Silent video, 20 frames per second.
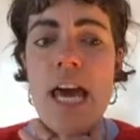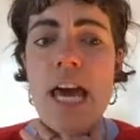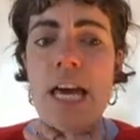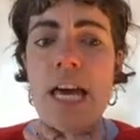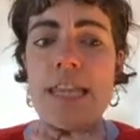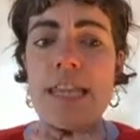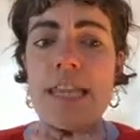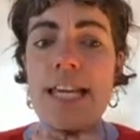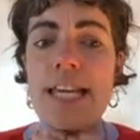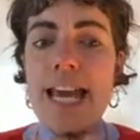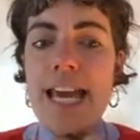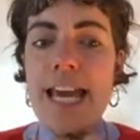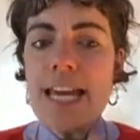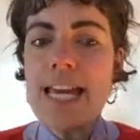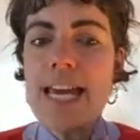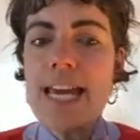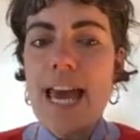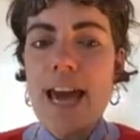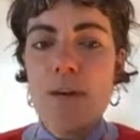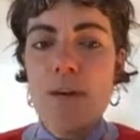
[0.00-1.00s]
The
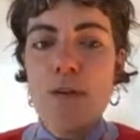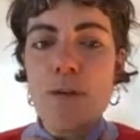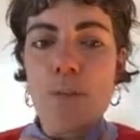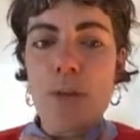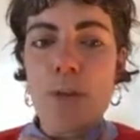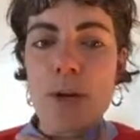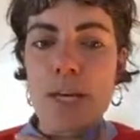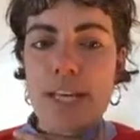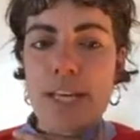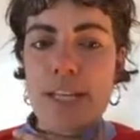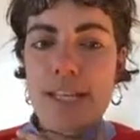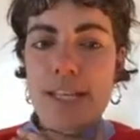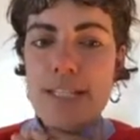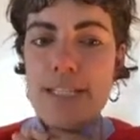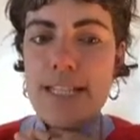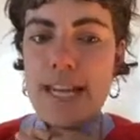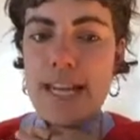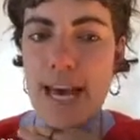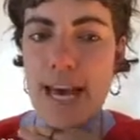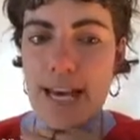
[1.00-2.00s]
key counterpoint in
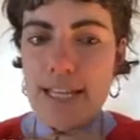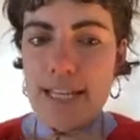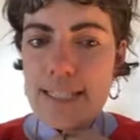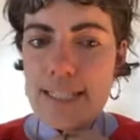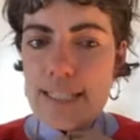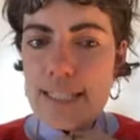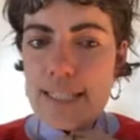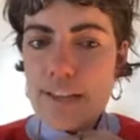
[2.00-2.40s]
this case,